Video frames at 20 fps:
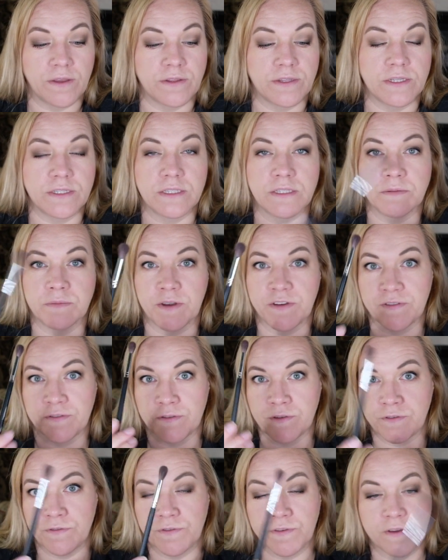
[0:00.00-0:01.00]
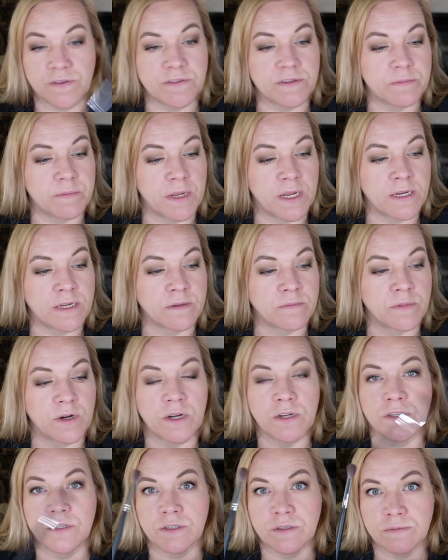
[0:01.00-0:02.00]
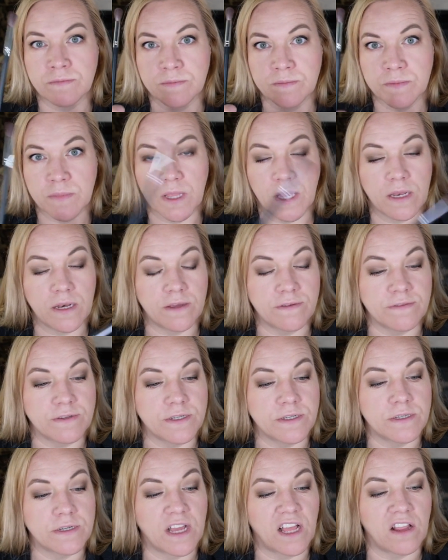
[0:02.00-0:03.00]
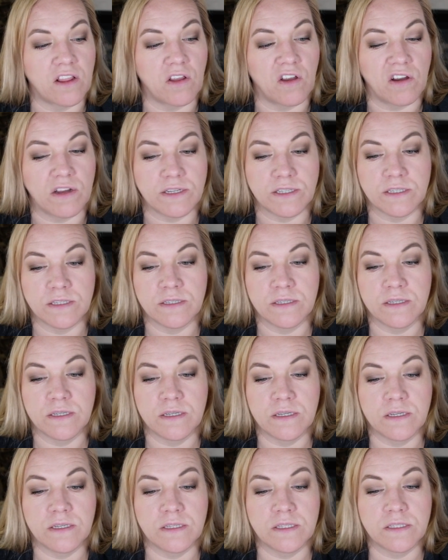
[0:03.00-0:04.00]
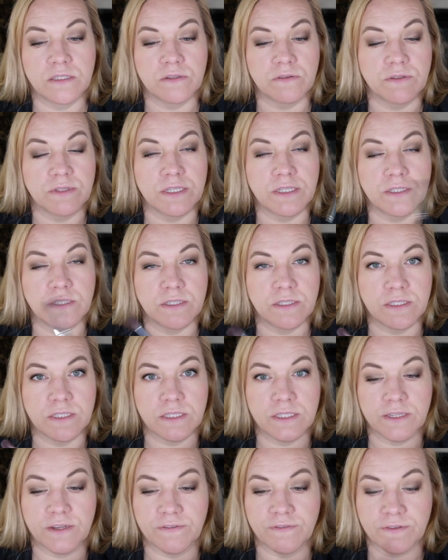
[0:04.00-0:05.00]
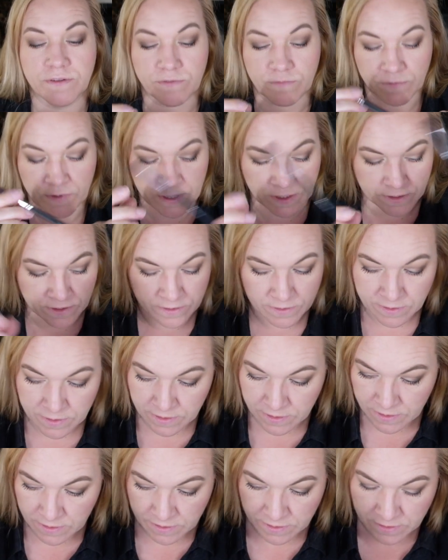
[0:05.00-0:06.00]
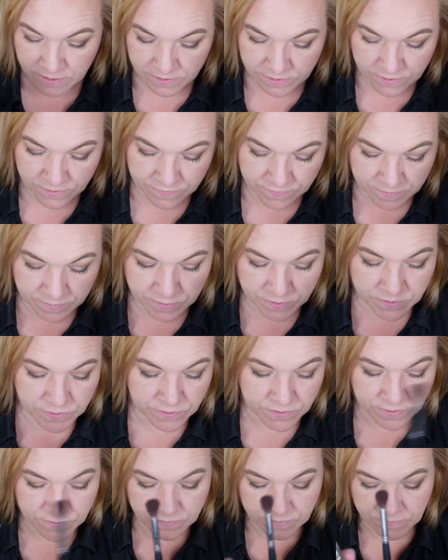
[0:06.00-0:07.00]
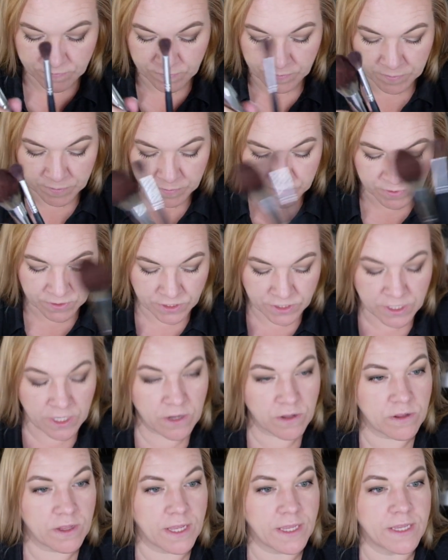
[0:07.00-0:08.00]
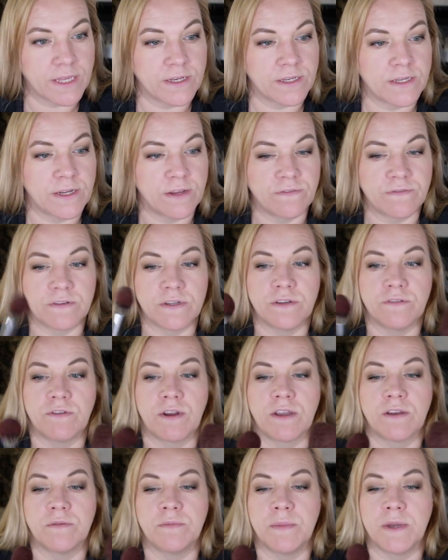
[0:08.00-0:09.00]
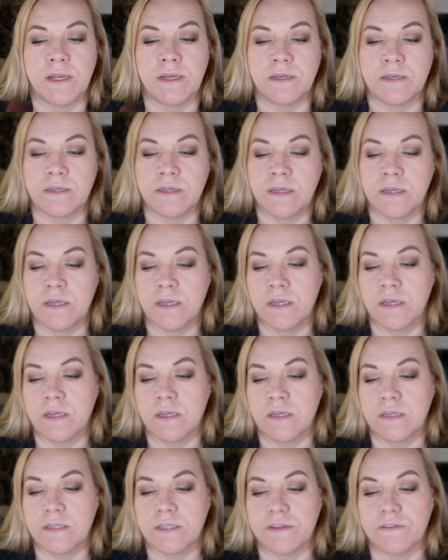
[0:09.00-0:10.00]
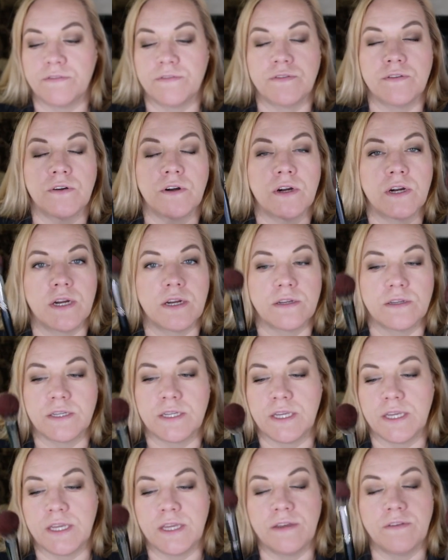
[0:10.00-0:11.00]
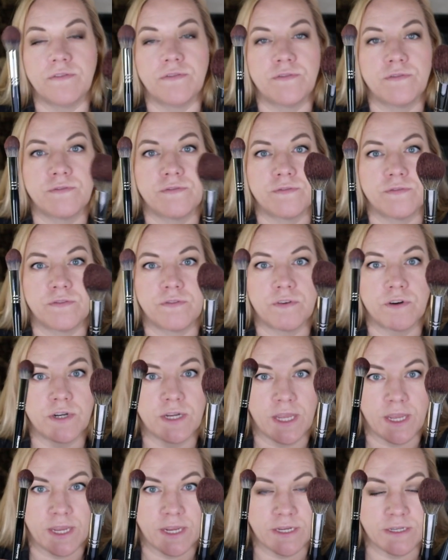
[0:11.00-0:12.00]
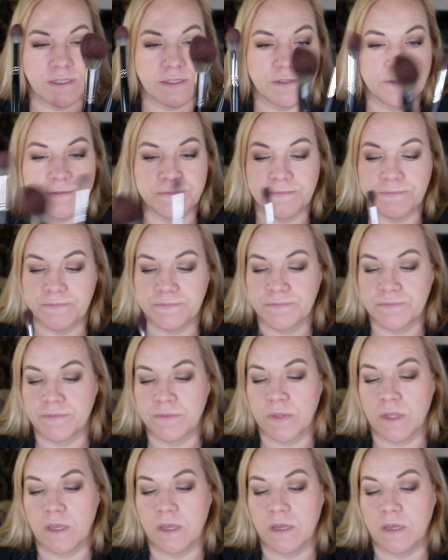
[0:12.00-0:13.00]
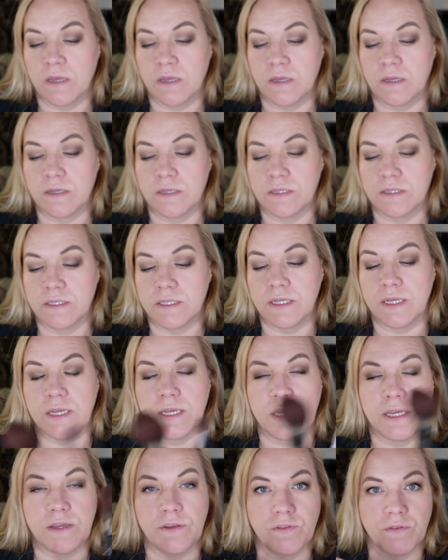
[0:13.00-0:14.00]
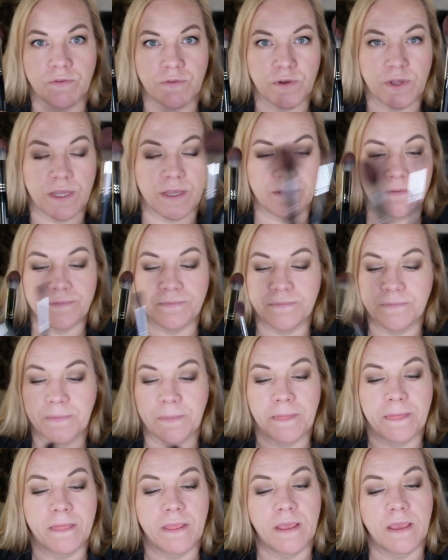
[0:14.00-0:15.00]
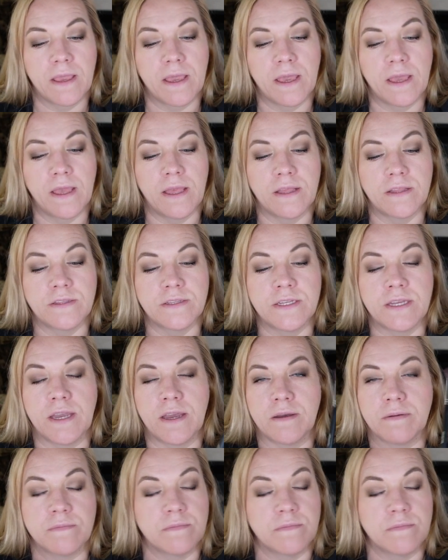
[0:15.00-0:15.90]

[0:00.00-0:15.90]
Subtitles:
This is my new favorite blending brush. I love it a lot. So this is the definite winner. So from the brush haul, I can definitely recommend the E48, the E3, and the